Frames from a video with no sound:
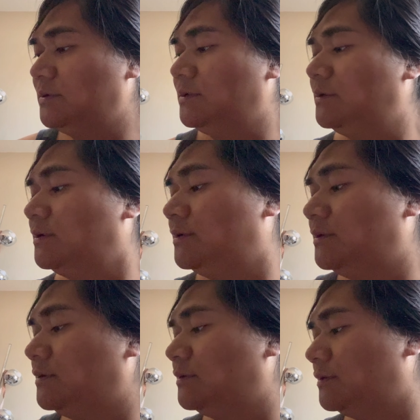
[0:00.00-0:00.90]

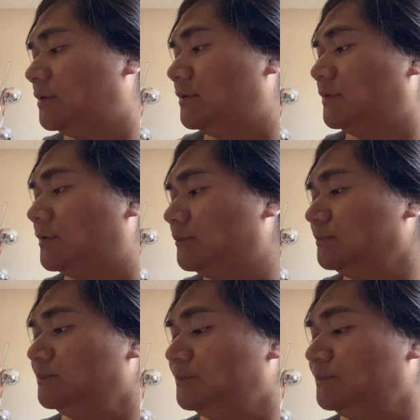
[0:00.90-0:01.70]
Nobody speaks.